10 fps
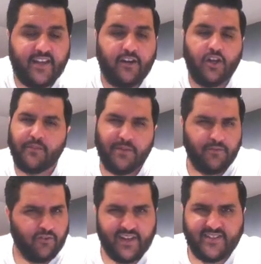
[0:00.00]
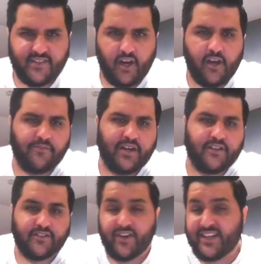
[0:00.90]
Now, a lot of people will raise their
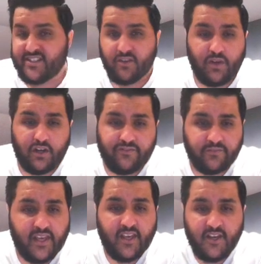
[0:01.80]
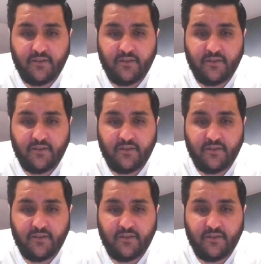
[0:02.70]
eyebrows. Gray's done well for me,